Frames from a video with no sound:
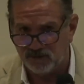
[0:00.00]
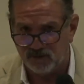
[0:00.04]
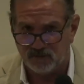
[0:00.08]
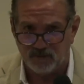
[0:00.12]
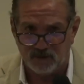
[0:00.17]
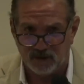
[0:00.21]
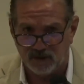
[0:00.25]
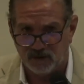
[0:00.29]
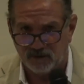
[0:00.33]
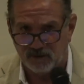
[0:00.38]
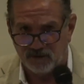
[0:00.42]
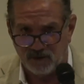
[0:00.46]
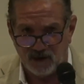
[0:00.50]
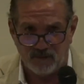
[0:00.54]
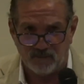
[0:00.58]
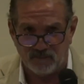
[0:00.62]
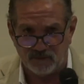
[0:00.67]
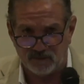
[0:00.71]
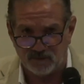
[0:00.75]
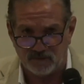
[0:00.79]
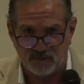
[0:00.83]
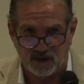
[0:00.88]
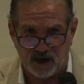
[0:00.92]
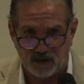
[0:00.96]

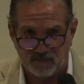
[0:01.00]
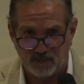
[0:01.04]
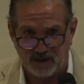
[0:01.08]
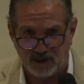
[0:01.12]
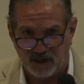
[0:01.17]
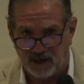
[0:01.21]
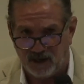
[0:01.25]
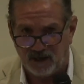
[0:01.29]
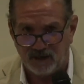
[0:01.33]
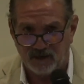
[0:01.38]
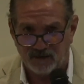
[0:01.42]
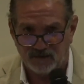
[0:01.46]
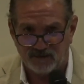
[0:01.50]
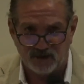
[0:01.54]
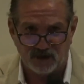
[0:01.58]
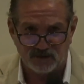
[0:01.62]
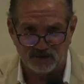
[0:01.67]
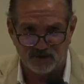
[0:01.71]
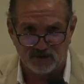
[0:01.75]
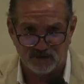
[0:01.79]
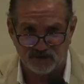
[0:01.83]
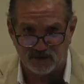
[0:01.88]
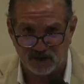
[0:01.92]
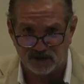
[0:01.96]
milligrams of Ibogaine at
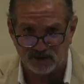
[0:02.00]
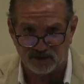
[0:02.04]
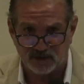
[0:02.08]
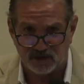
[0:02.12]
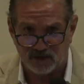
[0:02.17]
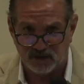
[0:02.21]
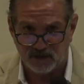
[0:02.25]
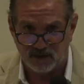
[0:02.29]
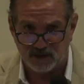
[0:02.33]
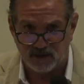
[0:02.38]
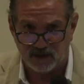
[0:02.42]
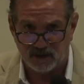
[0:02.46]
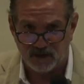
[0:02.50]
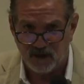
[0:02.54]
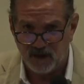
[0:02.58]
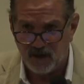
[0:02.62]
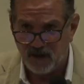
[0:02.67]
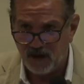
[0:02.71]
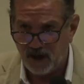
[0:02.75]
such and such a clinic.